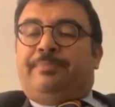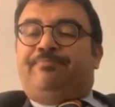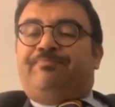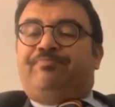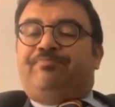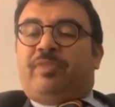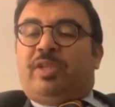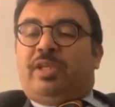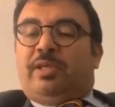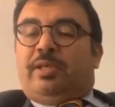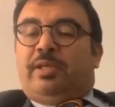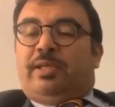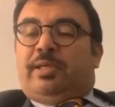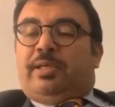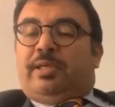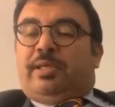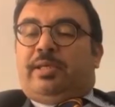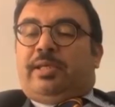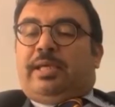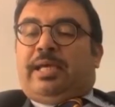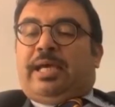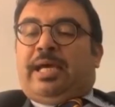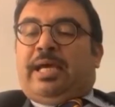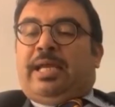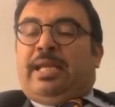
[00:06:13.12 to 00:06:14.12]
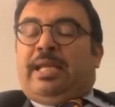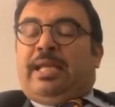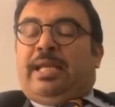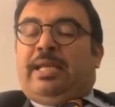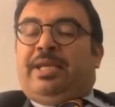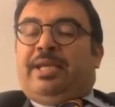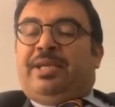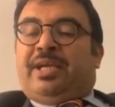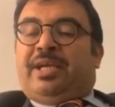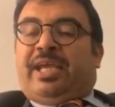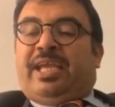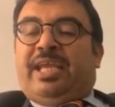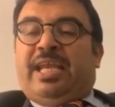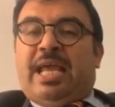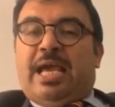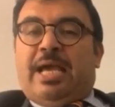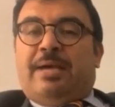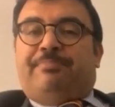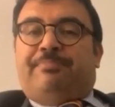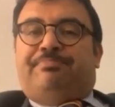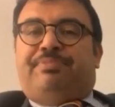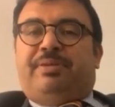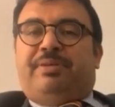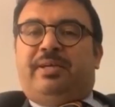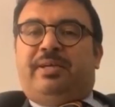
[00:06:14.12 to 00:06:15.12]
Concerning
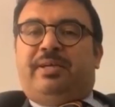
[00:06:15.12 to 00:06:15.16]
whether